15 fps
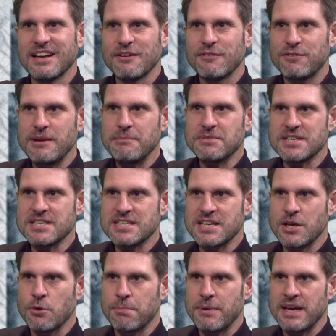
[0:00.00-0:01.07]
For him to
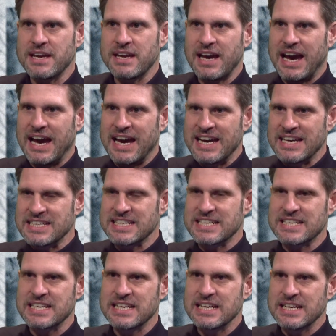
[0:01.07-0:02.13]
still be
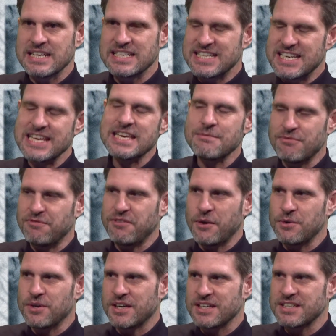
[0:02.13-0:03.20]
as team
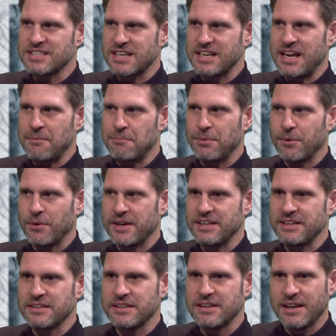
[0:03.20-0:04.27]
focused at that
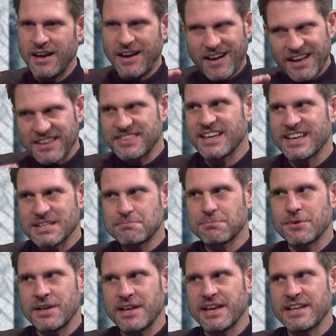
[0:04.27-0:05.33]
point, I think is
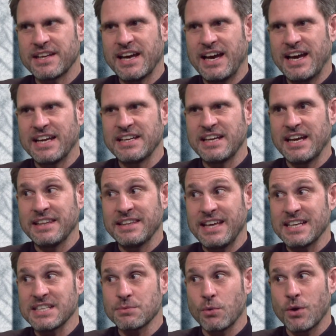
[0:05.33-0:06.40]
brilliant, and
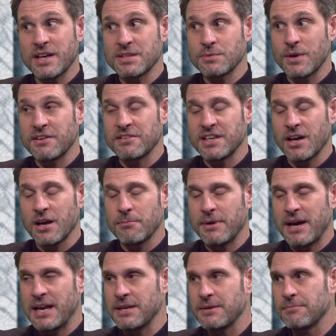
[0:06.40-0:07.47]
that's why he's wearing the armband.